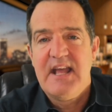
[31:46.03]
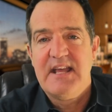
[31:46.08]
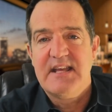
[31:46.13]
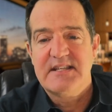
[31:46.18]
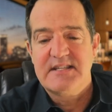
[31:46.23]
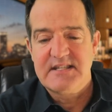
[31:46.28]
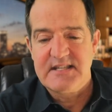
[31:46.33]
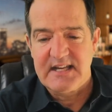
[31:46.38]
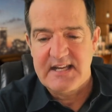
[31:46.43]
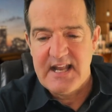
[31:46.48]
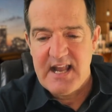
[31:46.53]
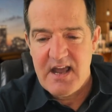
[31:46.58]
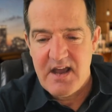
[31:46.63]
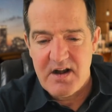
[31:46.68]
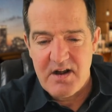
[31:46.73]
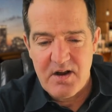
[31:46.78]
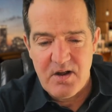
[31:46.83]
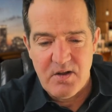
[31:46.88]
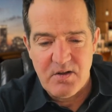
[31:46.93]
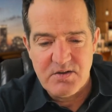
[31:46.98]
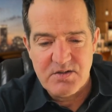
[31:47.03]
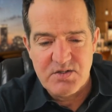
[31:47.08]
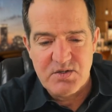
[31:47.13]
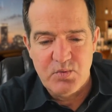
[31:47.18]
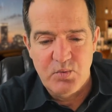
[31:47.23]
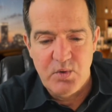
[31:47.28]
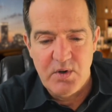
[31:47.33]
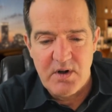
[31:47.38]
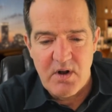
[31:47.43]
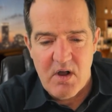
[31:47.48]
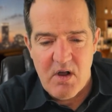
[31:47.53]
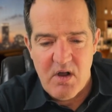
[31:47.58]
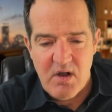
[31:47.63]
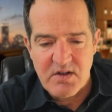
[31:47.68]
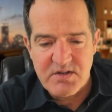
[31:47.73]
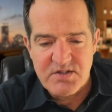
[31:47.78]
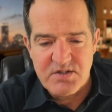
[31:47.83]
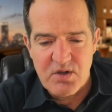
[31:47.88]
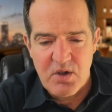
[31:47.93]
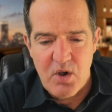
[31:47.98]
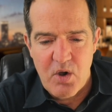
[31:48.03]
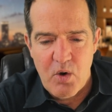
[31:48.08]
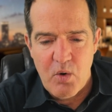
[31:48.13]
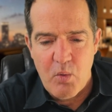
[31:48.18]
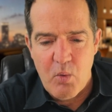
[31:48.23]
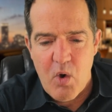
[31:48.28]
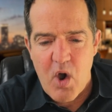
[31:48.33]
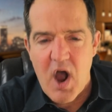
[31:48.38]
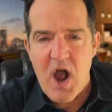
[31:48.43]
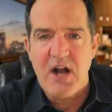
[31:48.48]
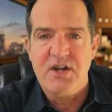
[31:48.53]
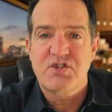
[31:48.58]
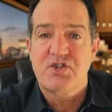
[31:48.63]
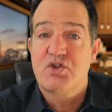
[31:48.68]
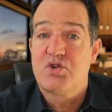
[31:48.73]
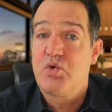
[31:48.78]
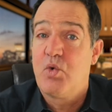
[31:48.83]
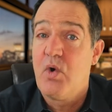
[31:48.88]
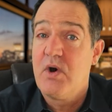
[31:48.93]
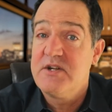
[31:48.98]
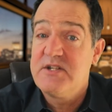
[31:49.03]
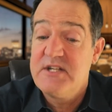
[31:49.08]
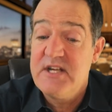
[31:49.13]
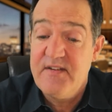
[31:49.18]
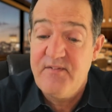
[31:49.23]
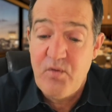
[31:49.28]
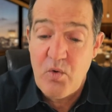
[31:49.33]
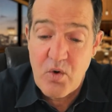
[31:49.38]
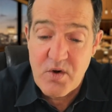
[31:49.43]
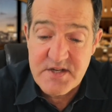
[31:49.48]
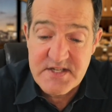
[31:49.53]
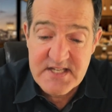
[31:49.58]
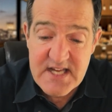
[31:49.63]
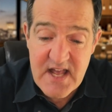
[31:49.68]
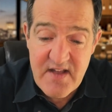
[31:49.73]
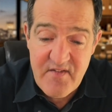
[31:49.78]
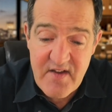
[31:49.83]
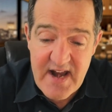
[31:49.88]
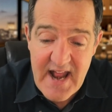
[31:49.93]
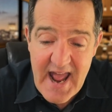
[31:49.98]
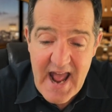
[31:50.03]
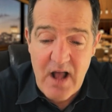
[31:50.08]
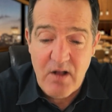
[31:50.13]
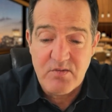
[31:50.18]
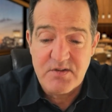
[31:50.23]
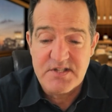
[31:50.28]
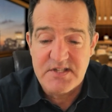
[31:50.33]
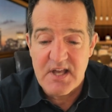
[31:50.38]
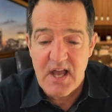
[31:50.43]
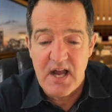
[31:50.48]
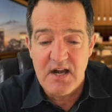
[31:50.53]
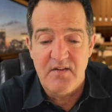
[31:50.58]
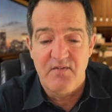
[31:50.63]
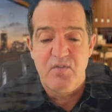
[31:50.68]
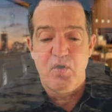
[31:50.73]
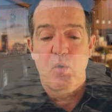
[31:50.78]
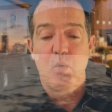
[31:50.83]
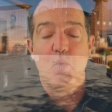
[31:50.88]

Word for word: His sicarios would also watch 24 7 outside of